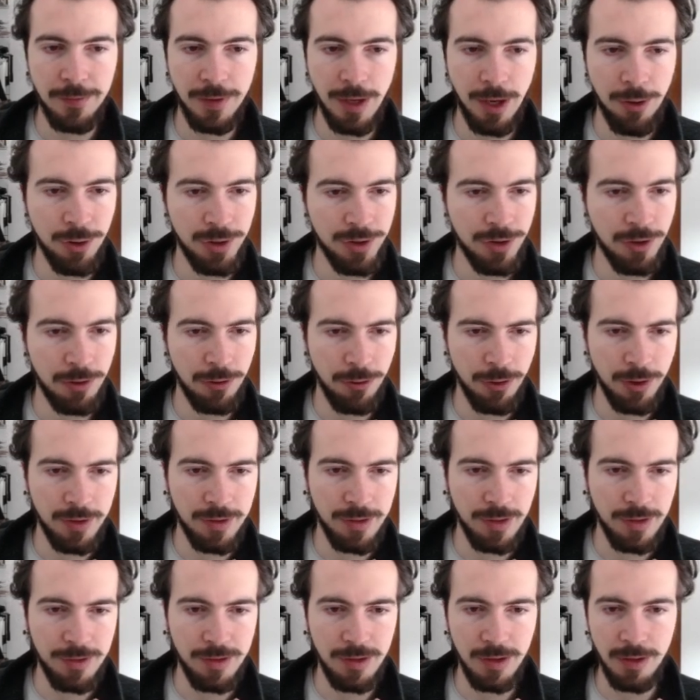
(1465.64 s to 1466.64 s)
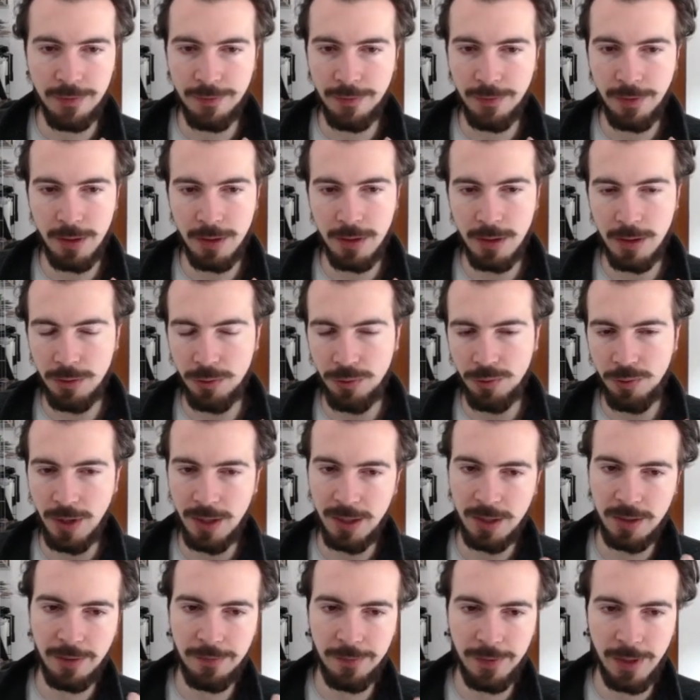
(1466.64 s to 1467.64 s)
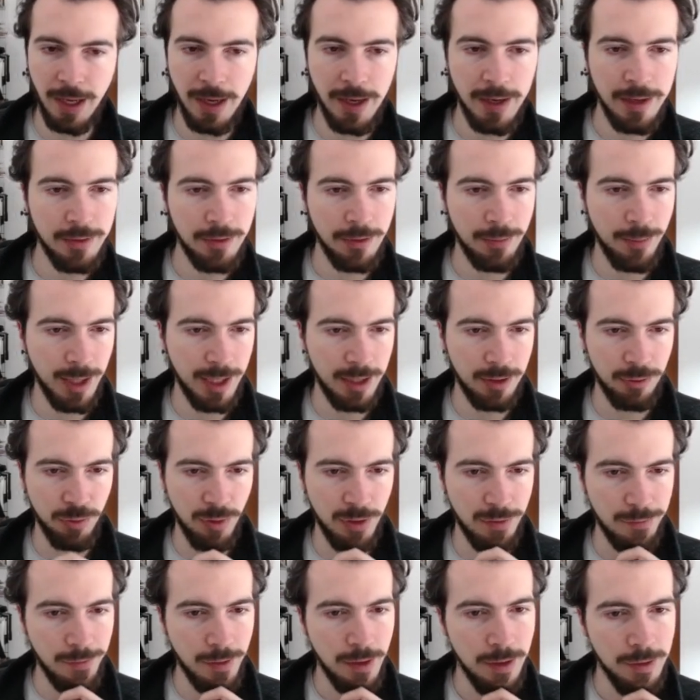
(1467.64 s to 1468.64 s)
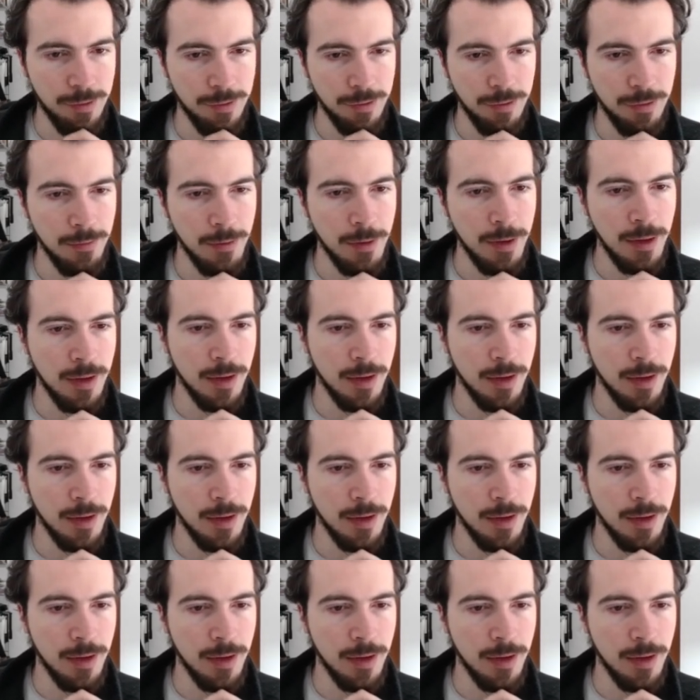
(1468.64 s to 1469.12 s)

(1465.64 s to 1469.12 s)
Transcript: tolerance is still relatively high to make it run fast.